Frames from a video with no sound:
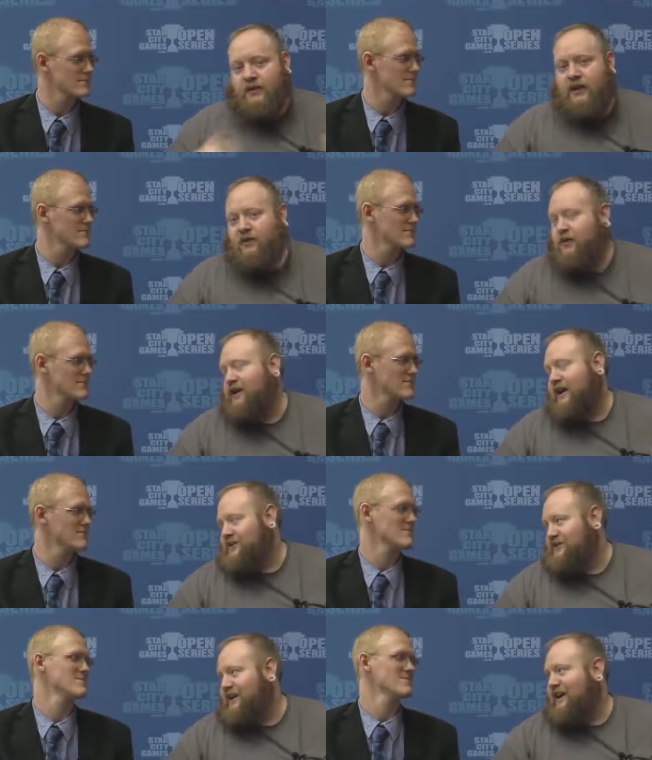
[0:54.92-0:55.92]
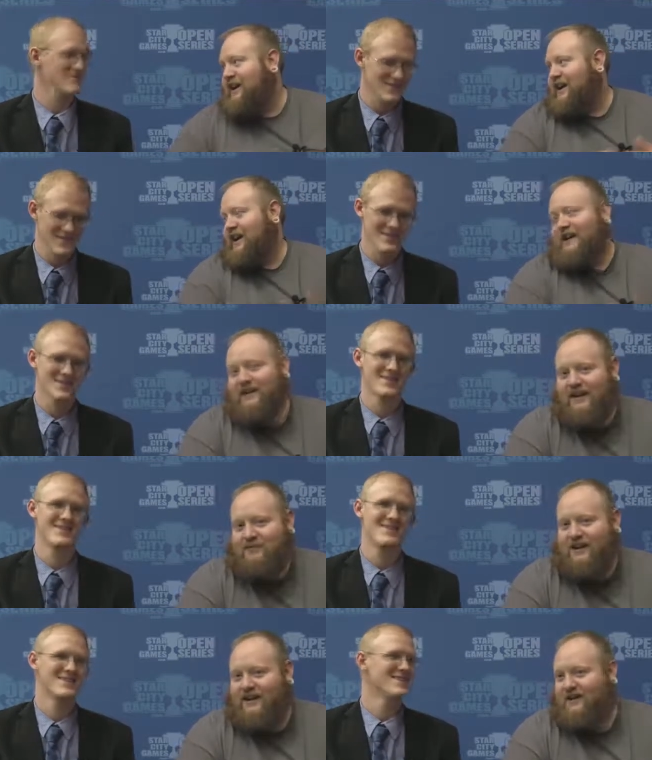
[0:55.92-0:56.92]
Speaker 1: but I wore it yesterday, and I'm
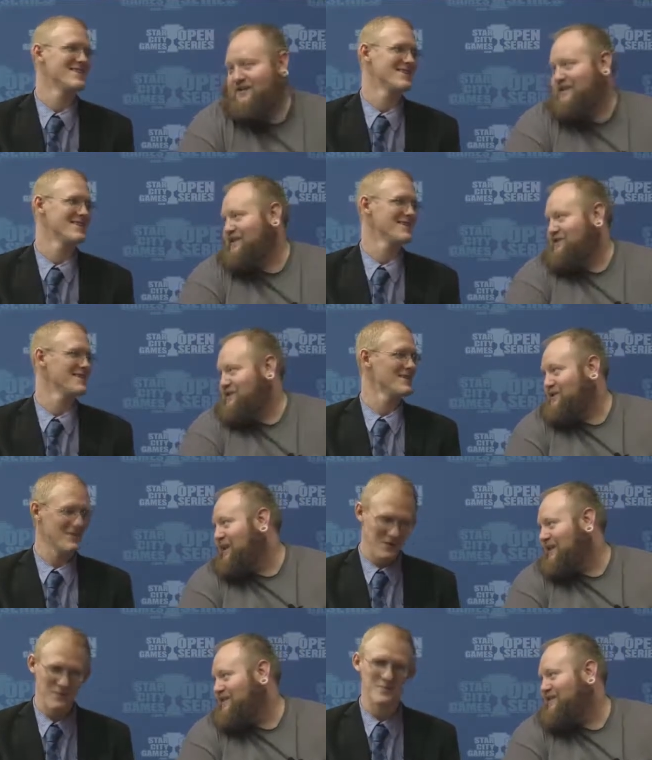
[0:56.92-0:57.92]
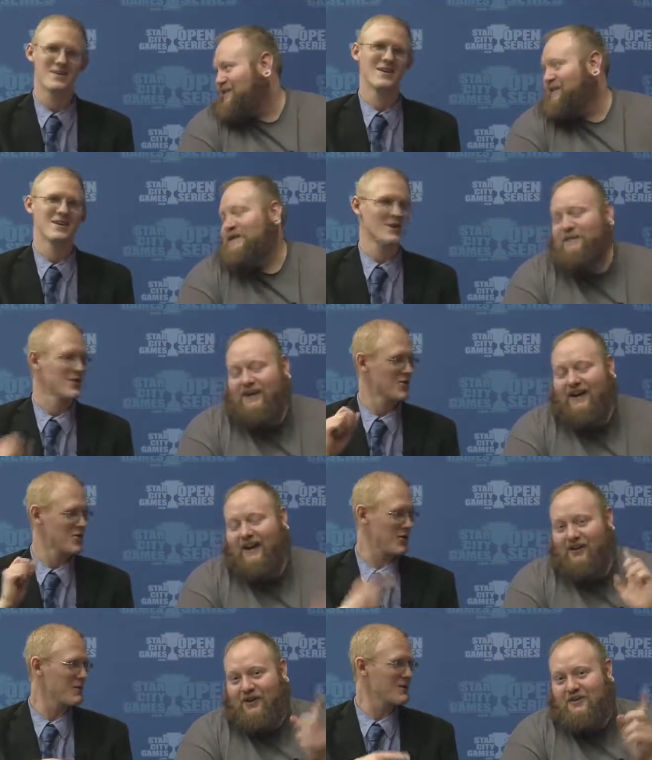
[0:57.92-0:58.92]
not going to wear the same shirt twice. Good,
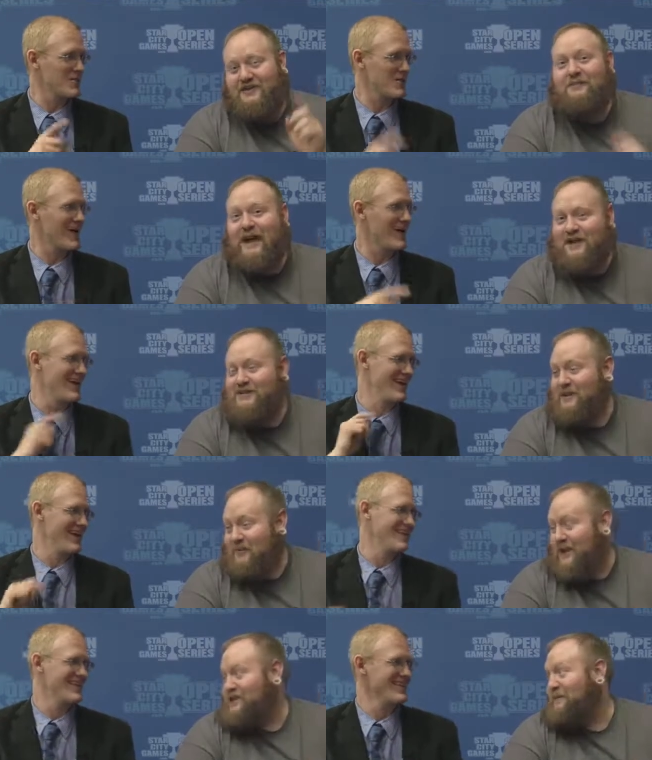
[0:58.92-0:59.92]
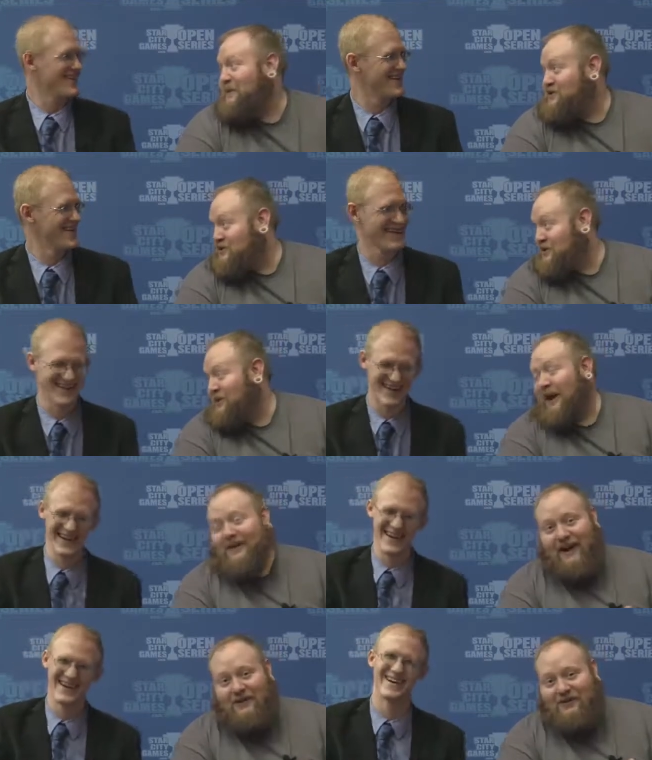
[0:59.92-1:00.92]
Although some, mag- some Magic players do,
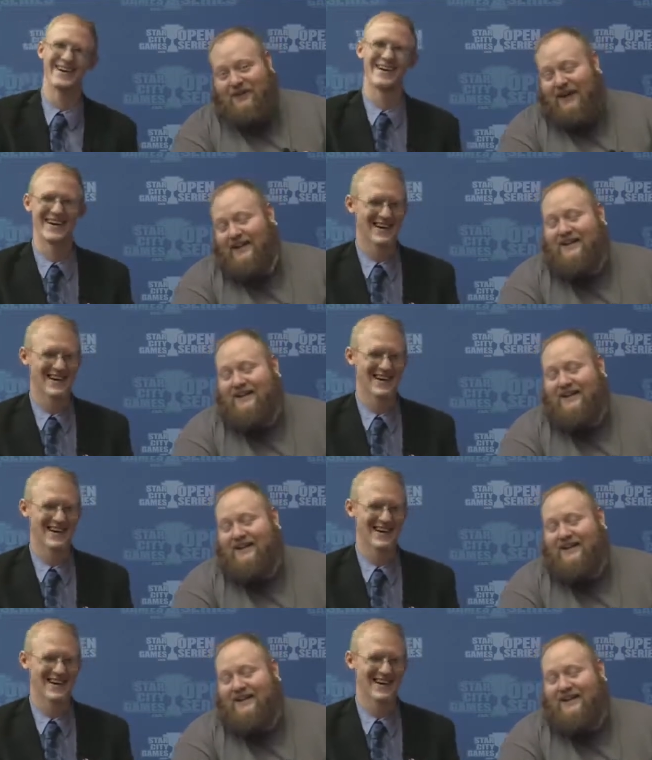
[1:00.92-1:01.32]
I, I, will not.